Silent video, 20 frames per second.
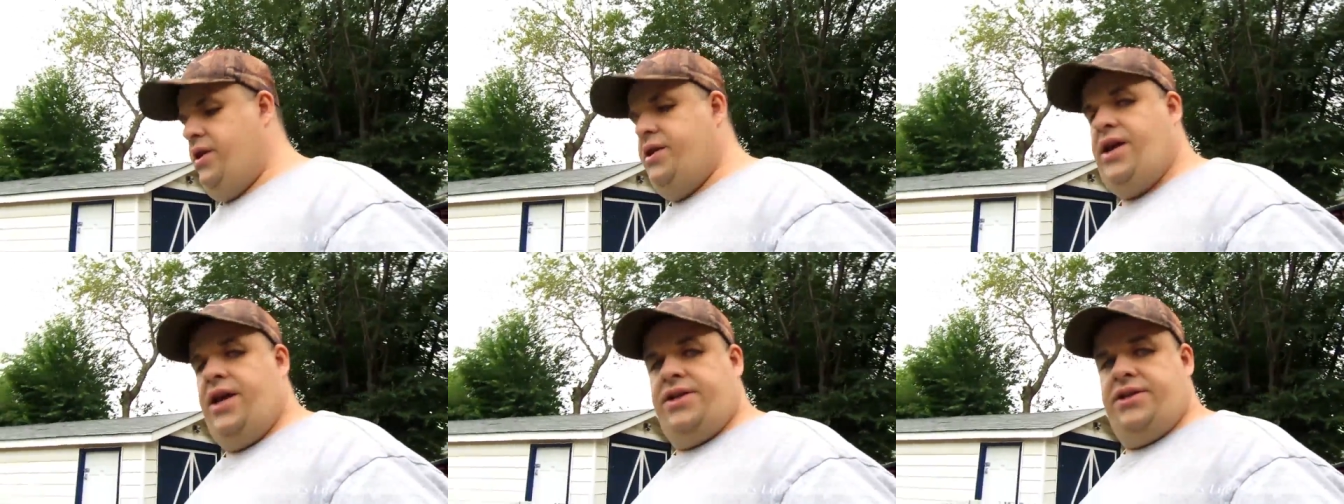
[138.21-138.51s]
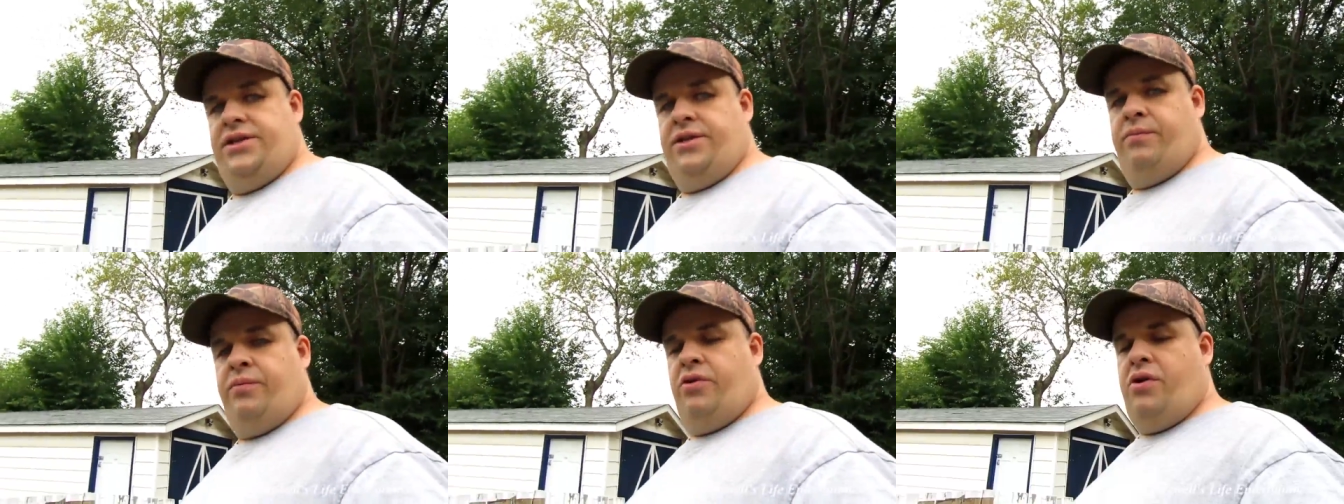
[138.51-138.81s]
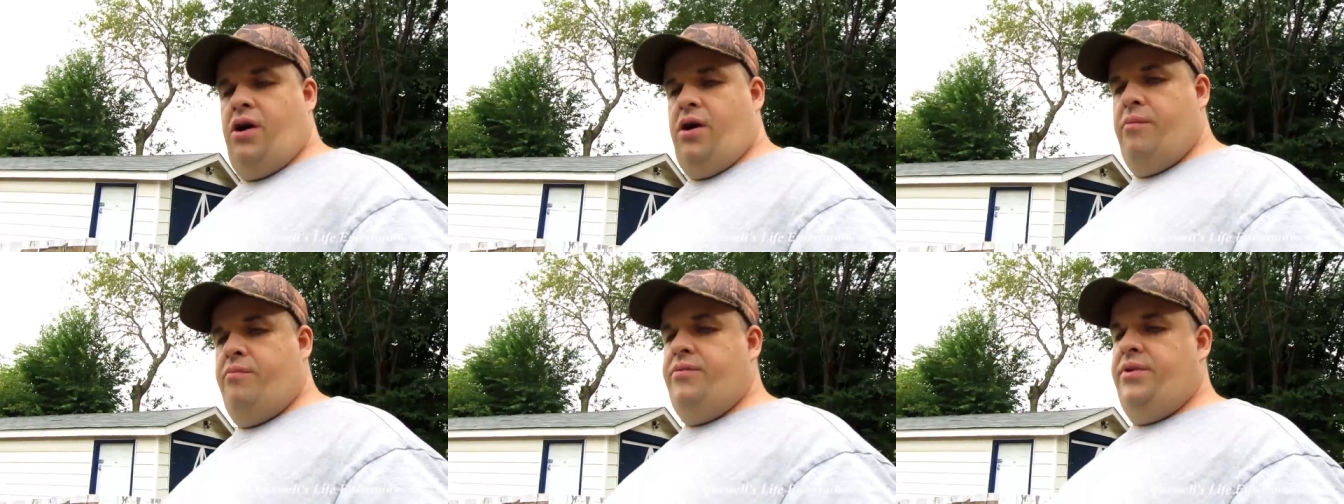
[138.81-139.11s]
And that's the
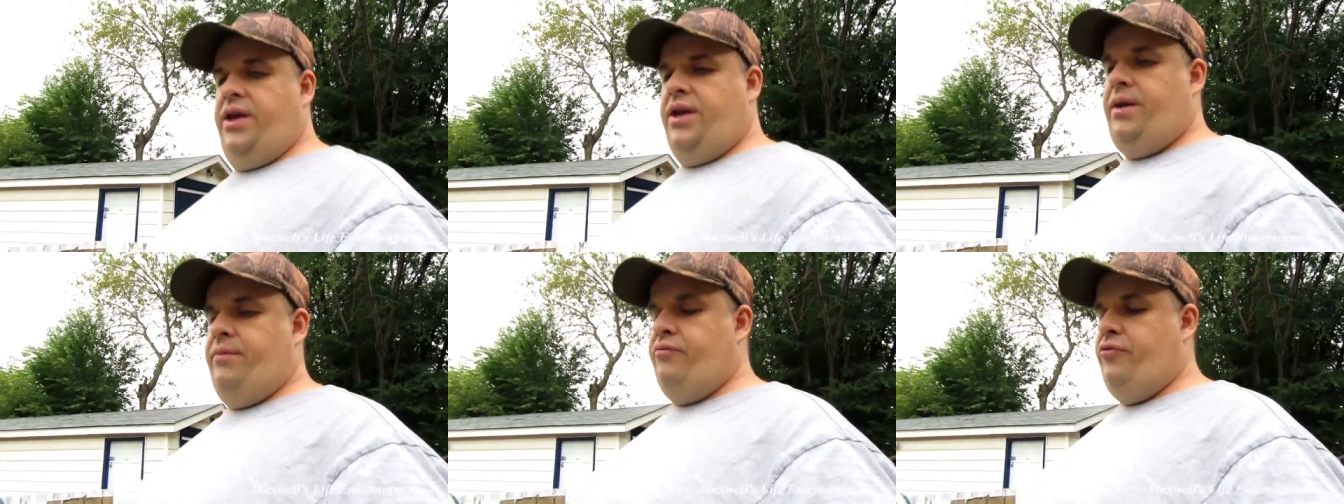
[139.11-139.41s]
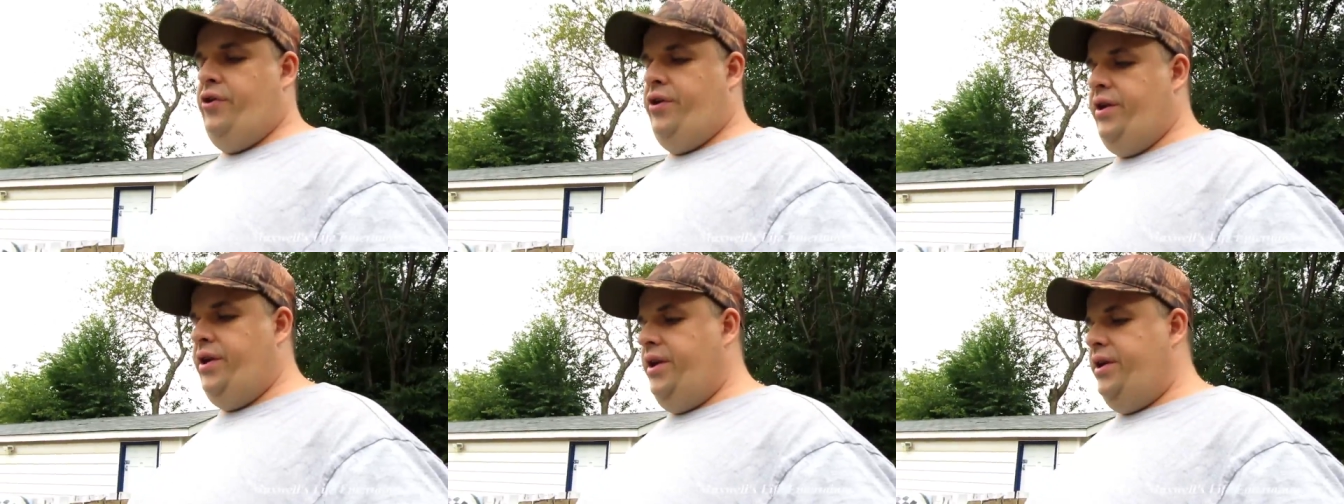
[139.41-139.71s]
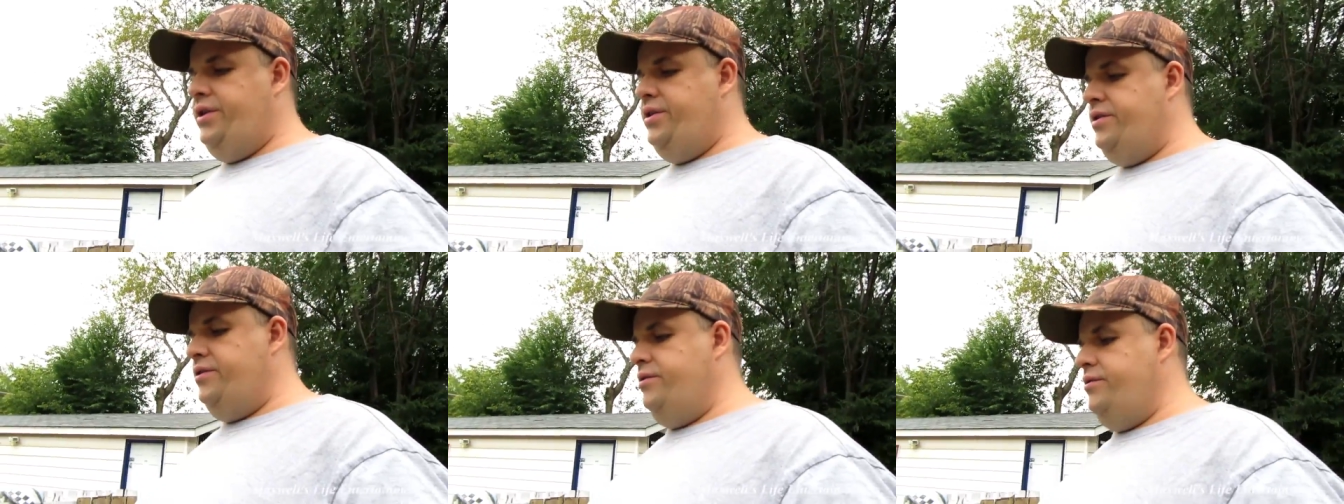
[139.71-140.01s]
problem that I'm running
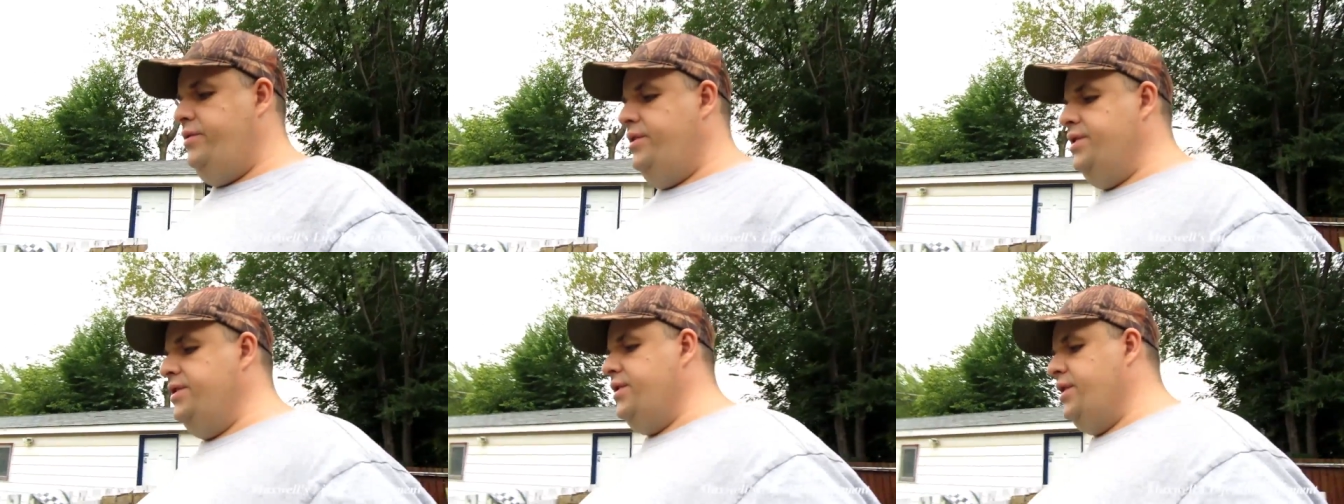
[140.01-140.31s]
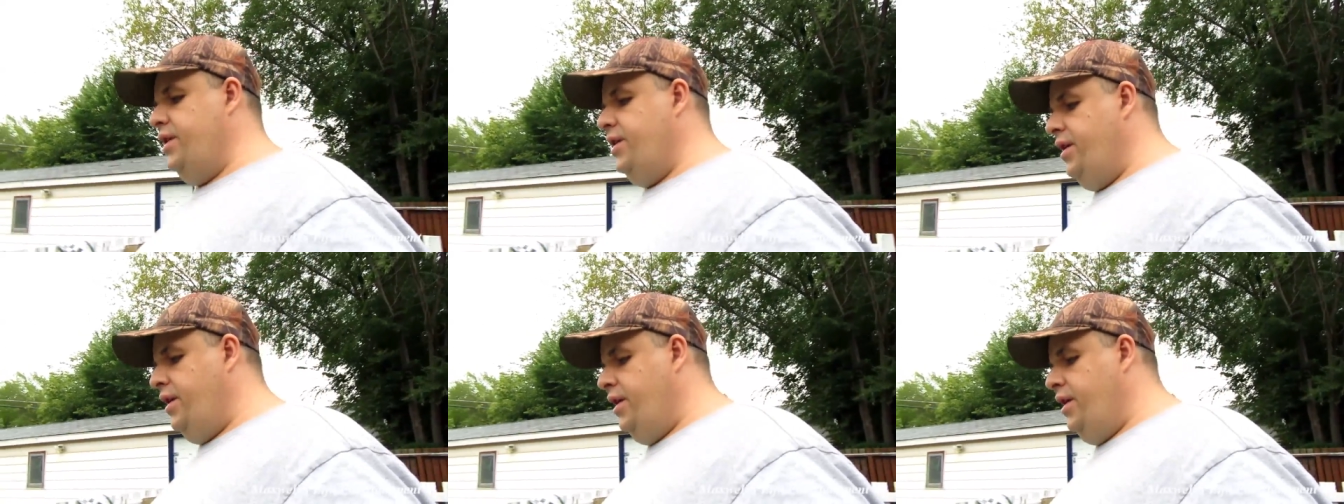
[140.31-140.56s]
into is